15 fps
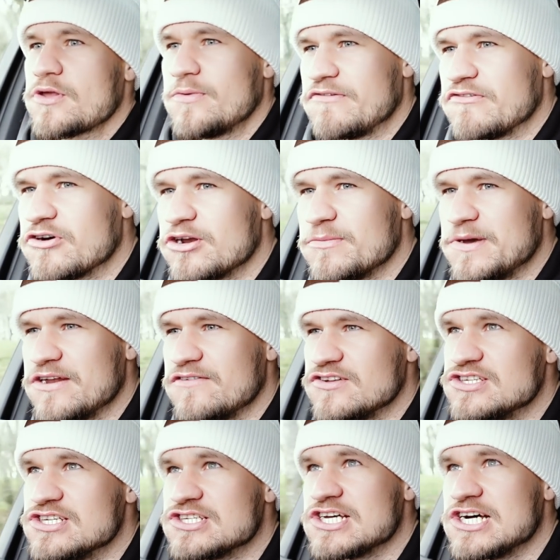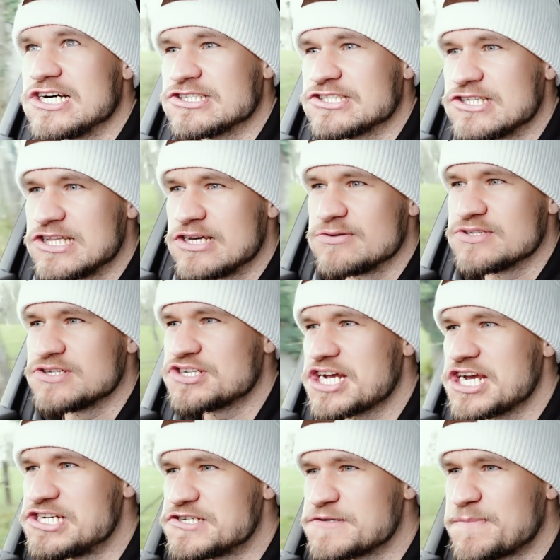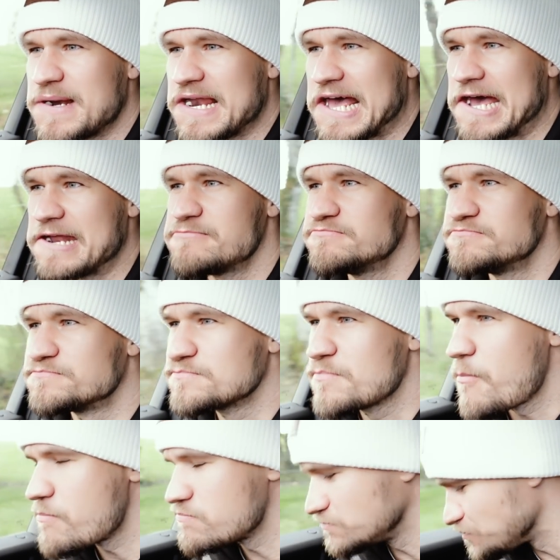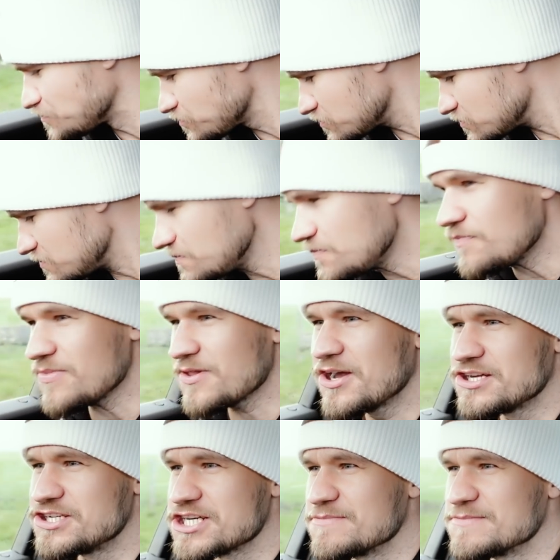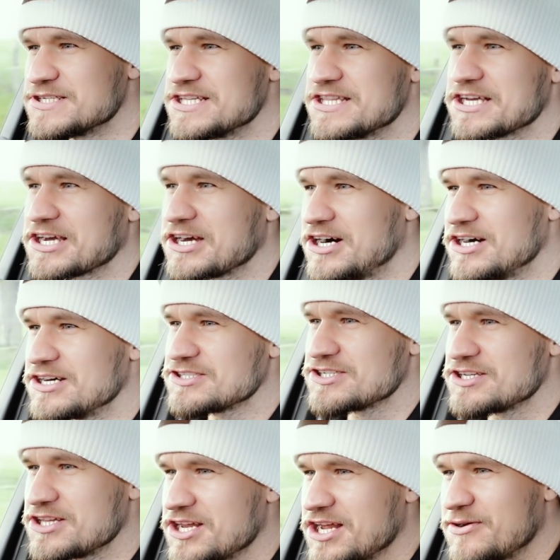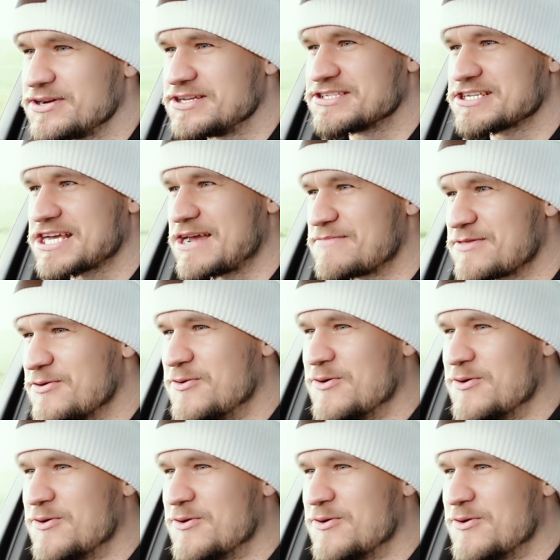We've got a bit of a disaster. There was a change of plan. I jumped in the car so that I would escape the